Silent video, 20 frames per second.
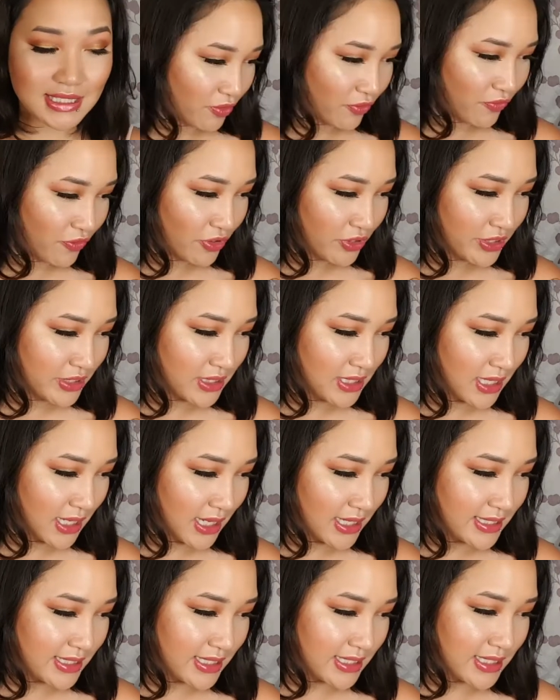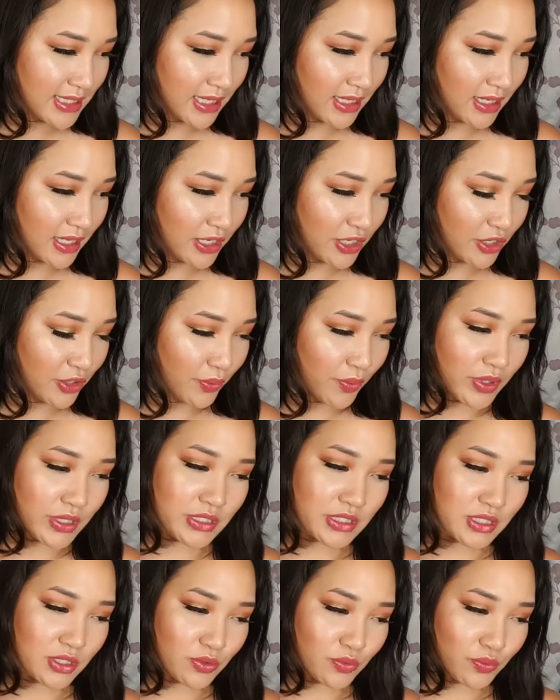The first thing I did declutter
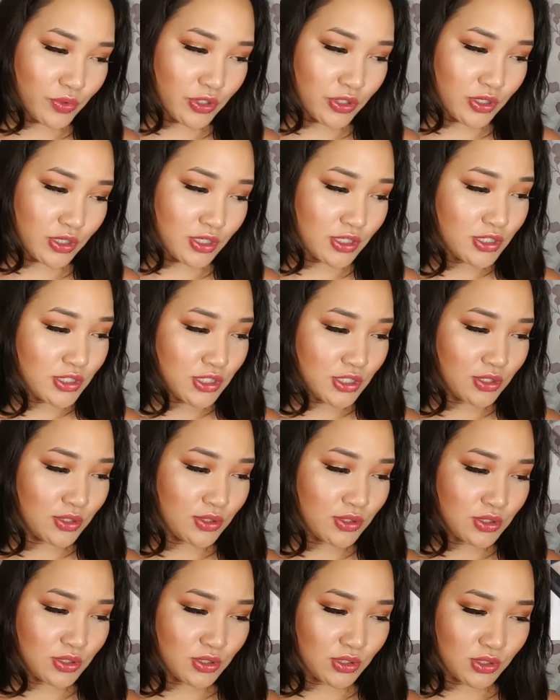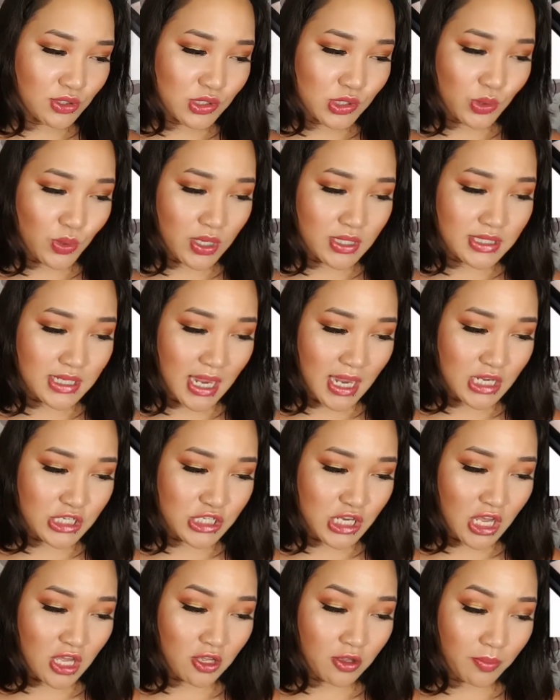was the Real Her 2 Do Your Squats
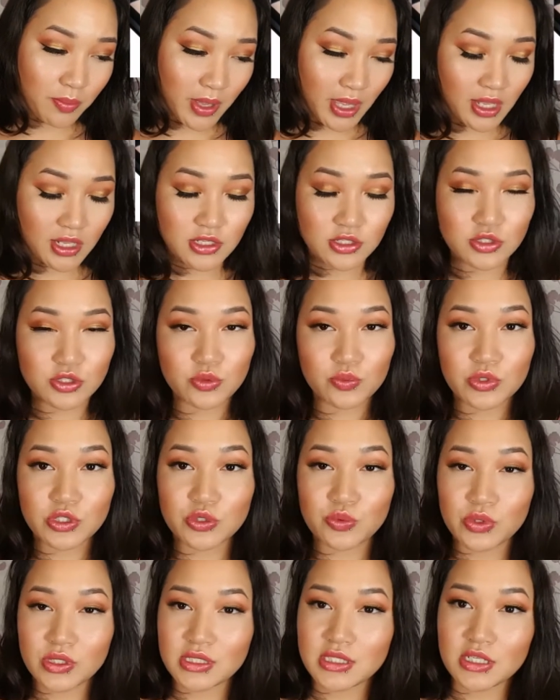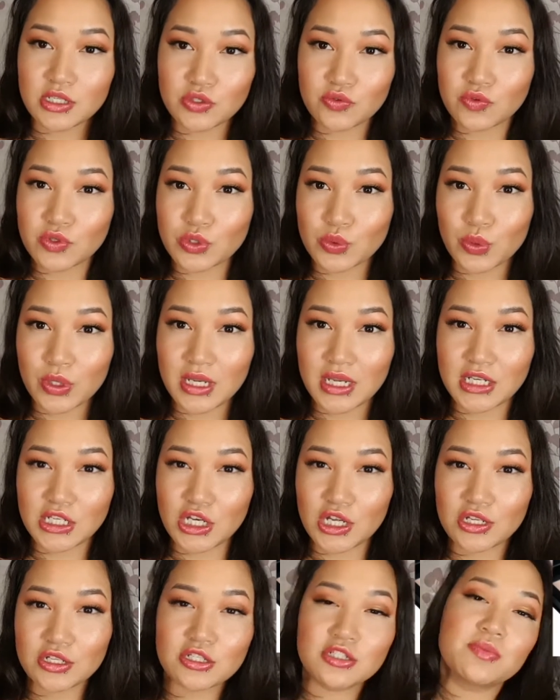eyeshadow pouch, which retails for
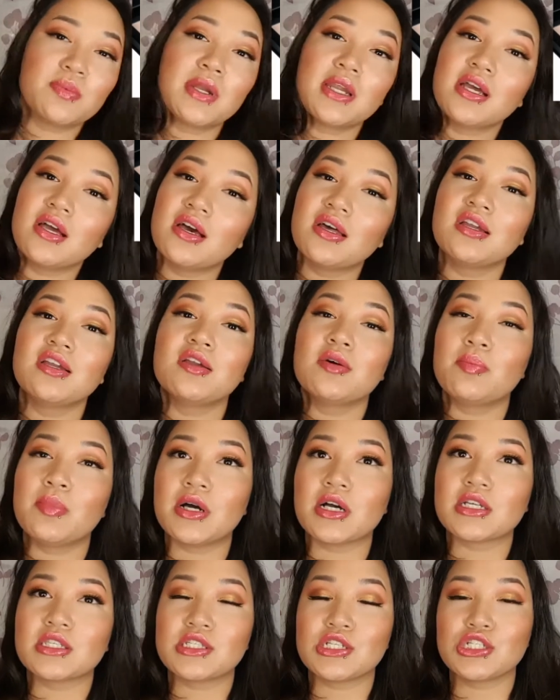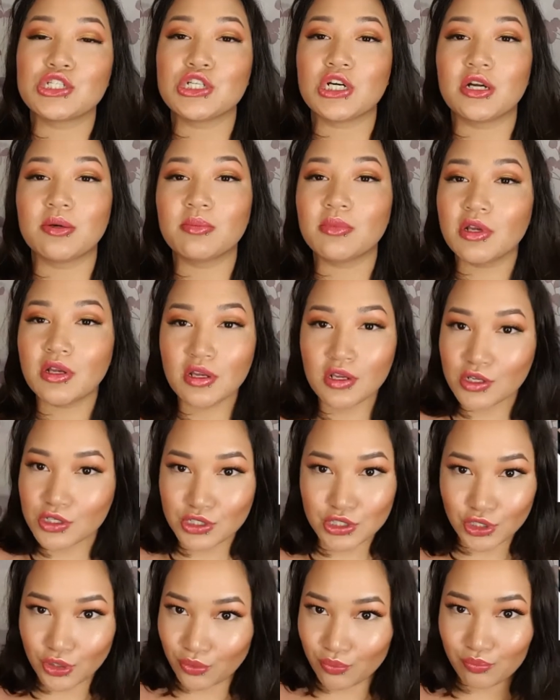$28, but I got it in a Boxycharm,
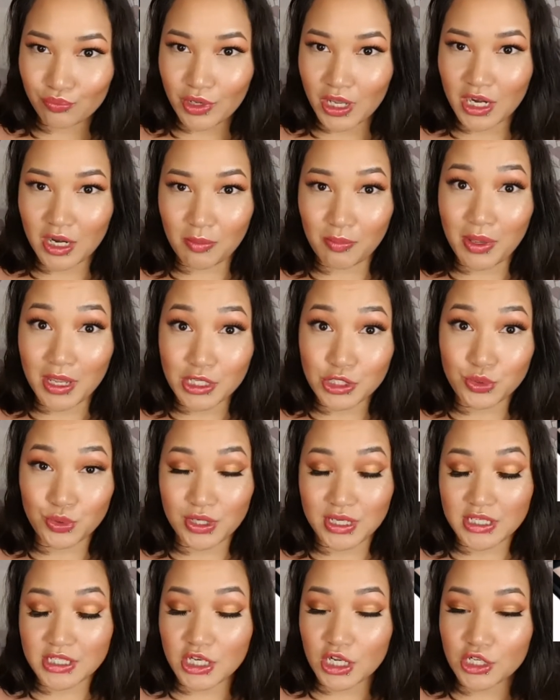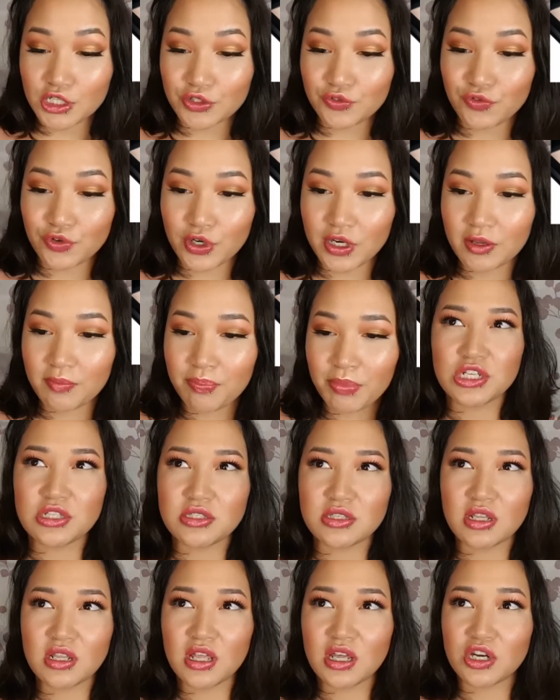so I didn't pay $20 for it. Just
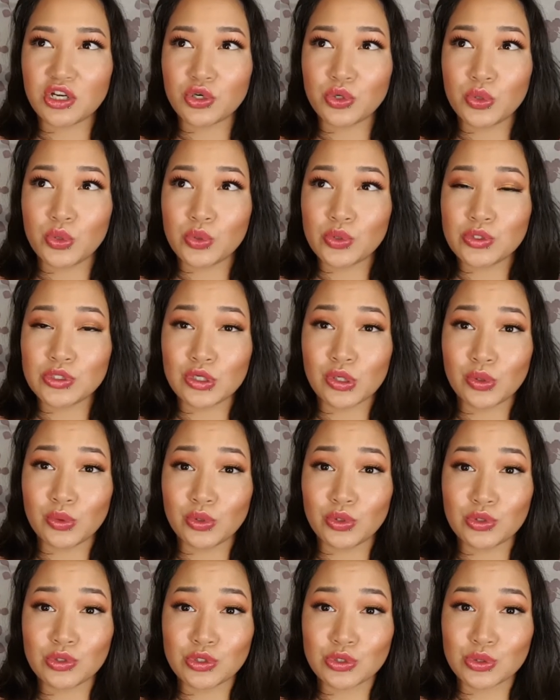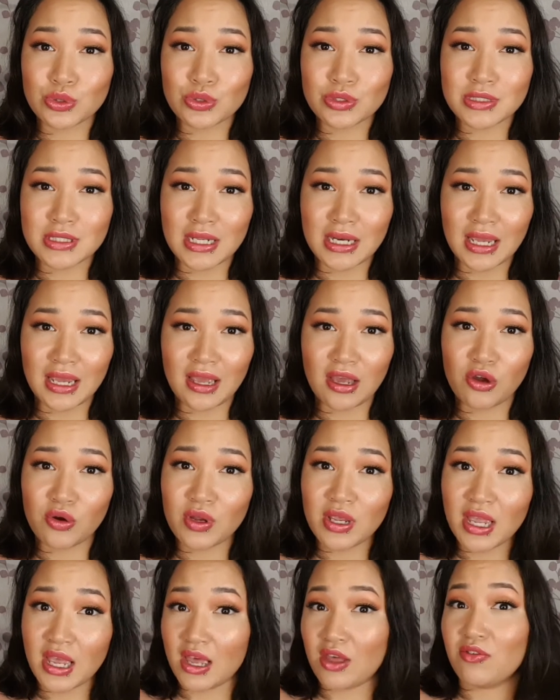a lot of cool tone neutrals that I
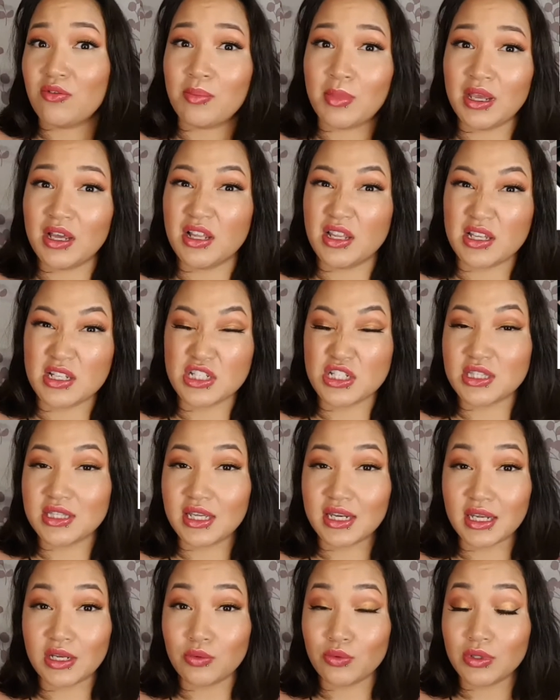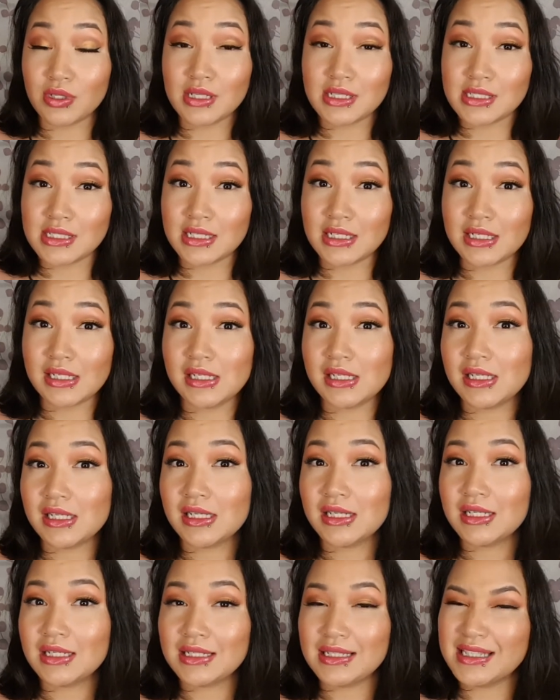already have in my collection that I really didn't need
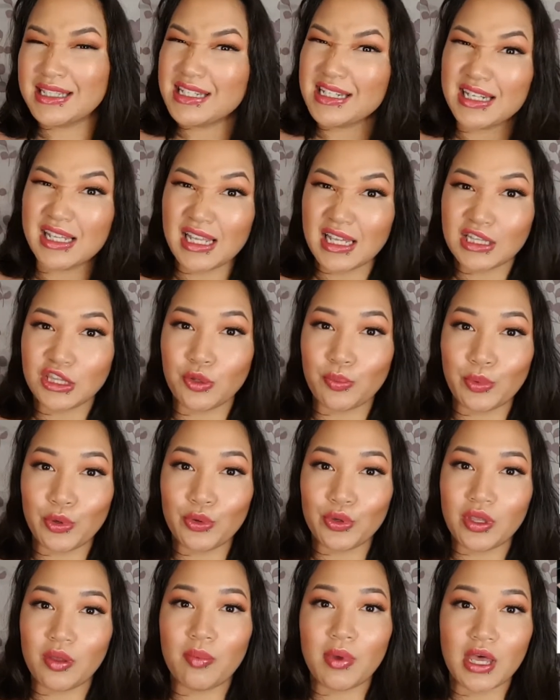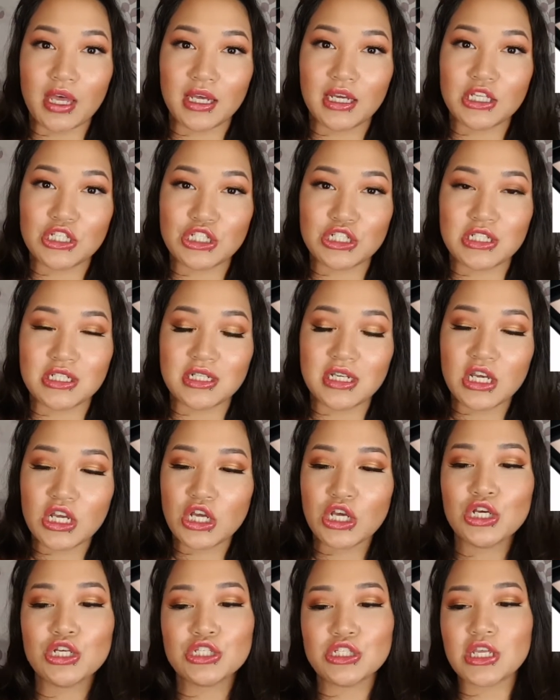and didn't like the bulky packaging,
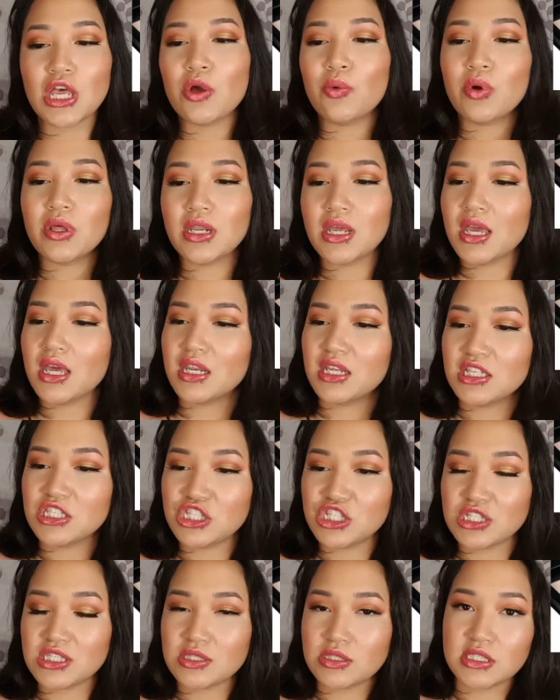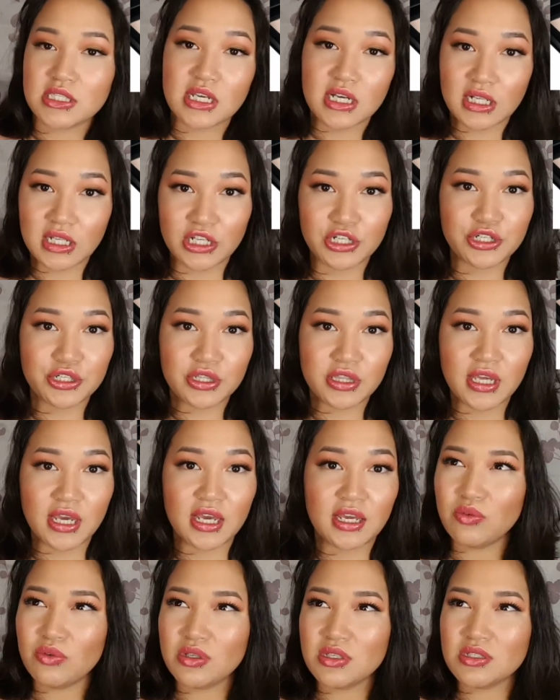so I went ahead and just decluttered
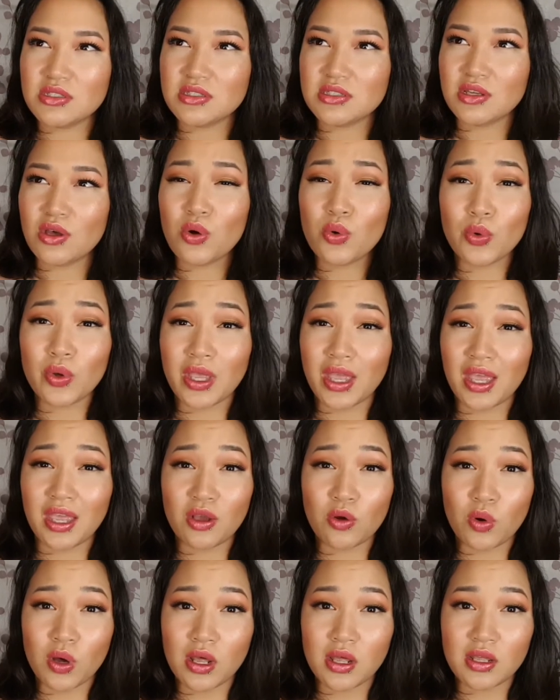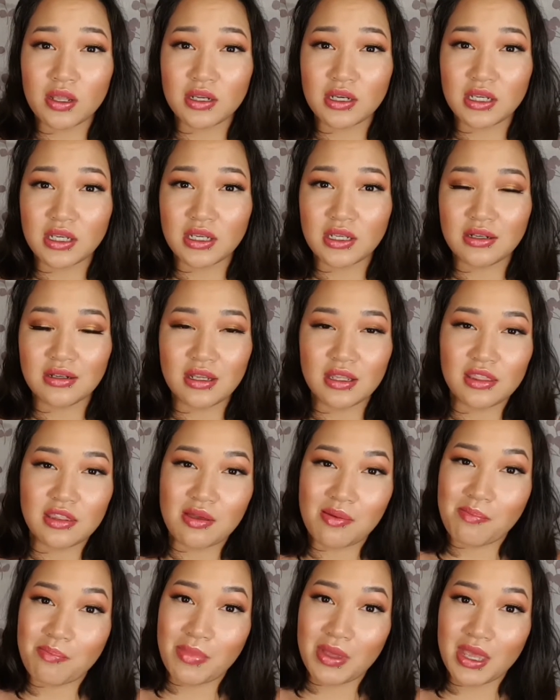that. It was okay quality, not
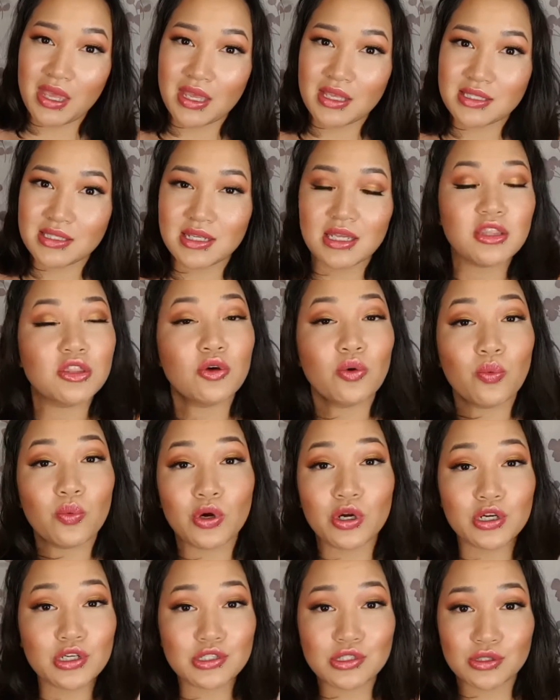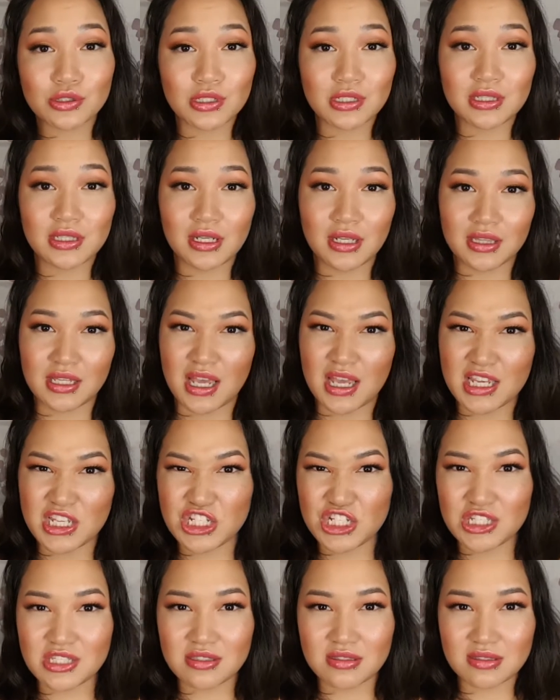the best, not the worst or anything like that. It
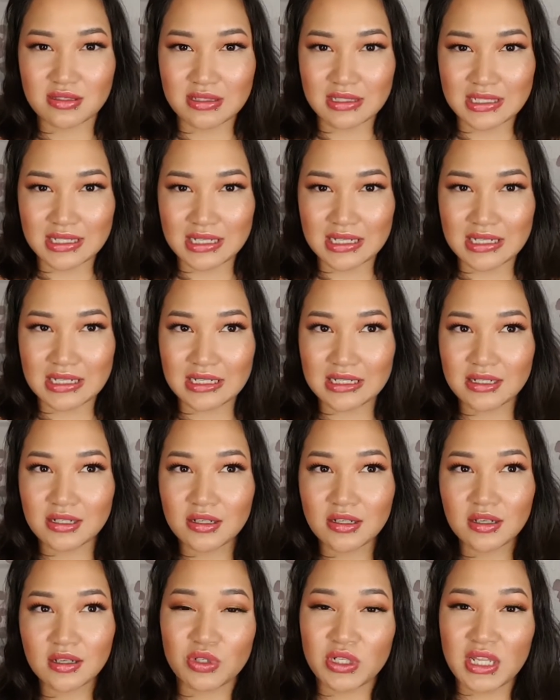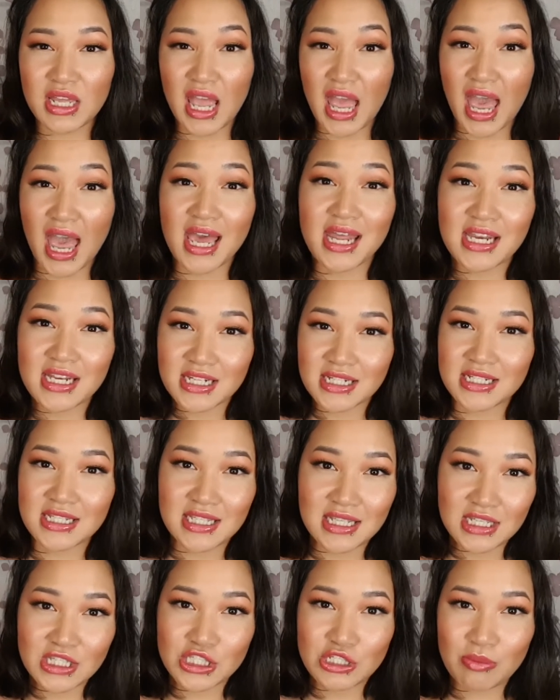just didn't really add
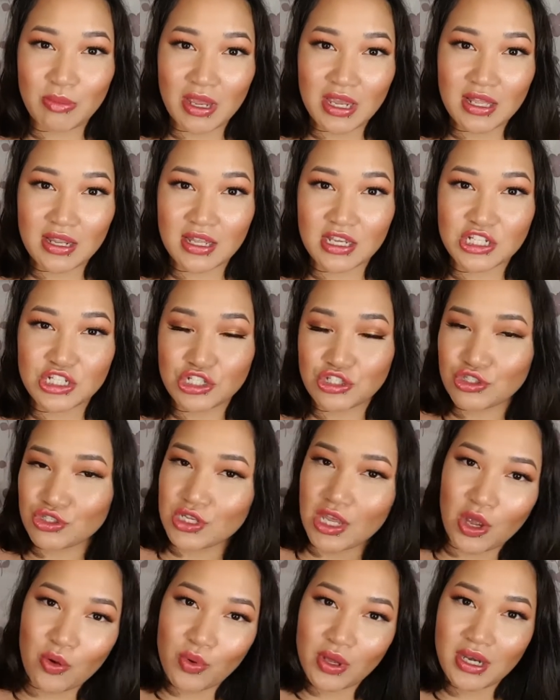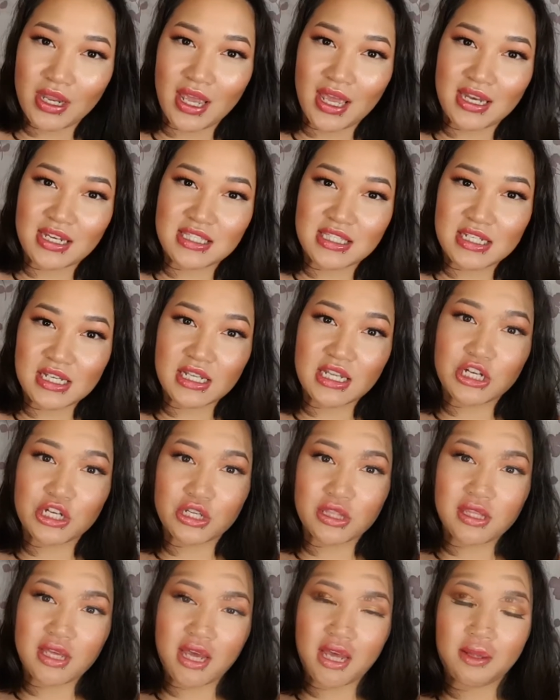anything to my collection, so I went ahead and
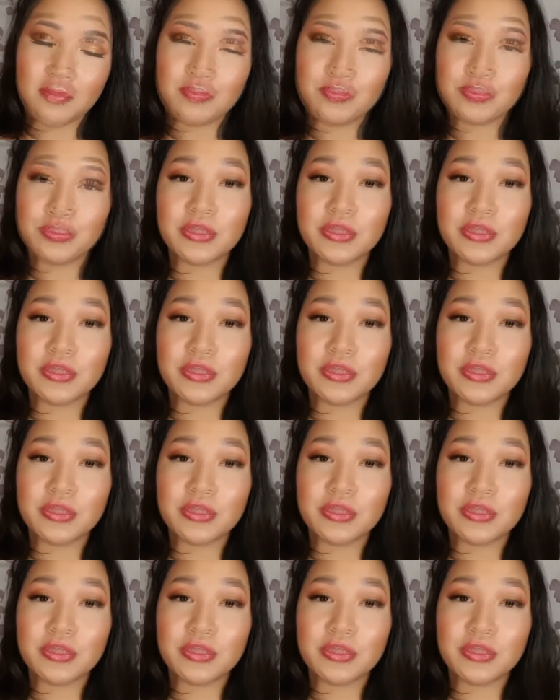decluttered that.